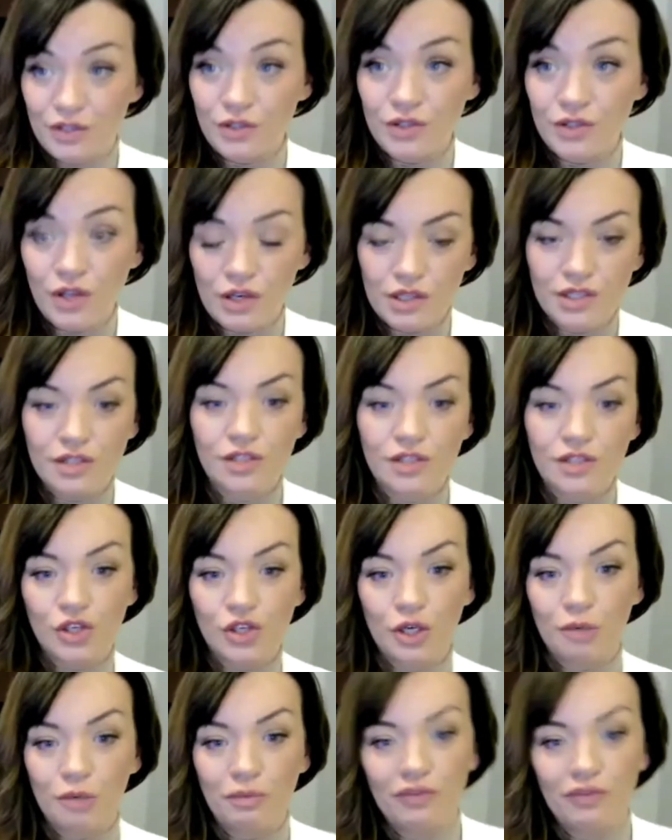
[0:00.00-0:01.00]
as long as the
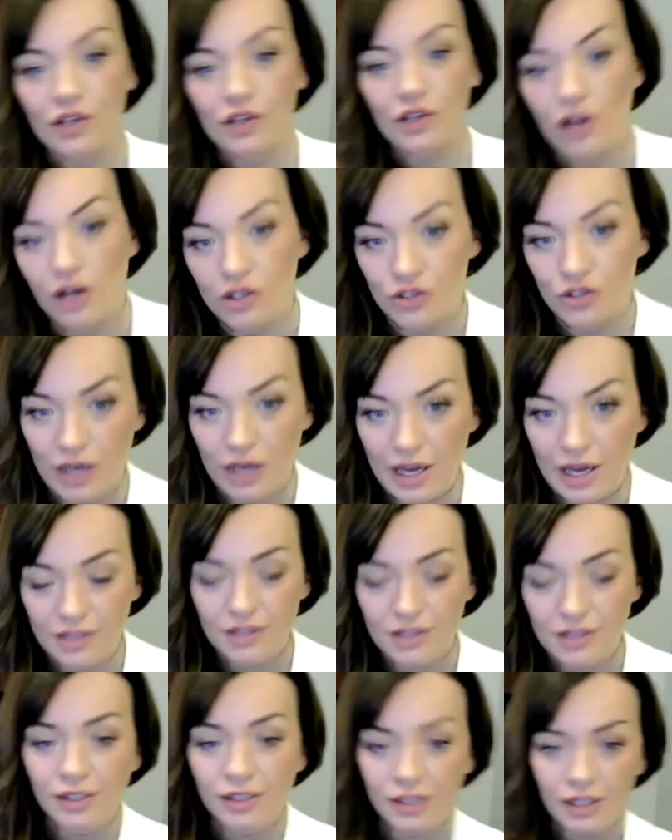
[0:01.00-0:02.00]
term of the
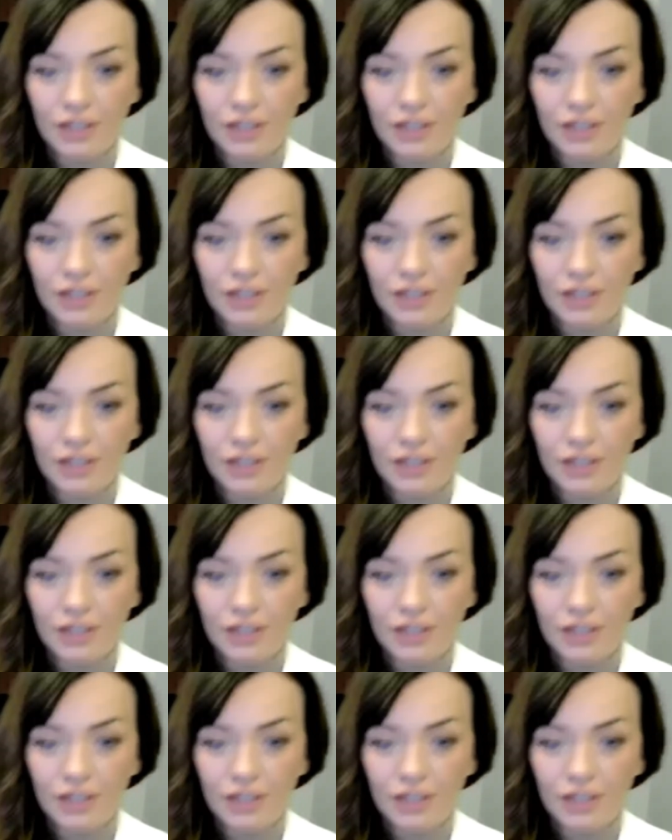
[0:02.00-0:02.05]
contract.